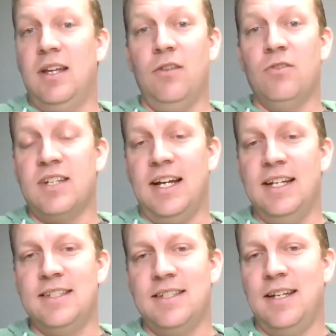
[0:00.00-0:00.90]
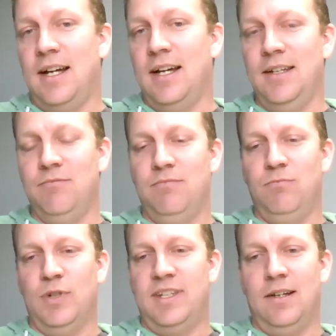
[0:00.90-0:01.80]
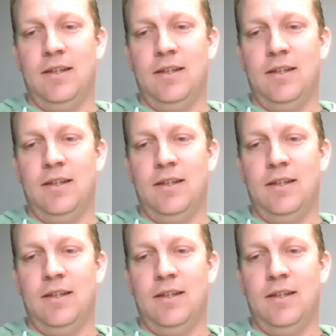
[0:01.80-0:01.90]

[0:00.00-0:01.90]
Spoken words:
those guys, I would tell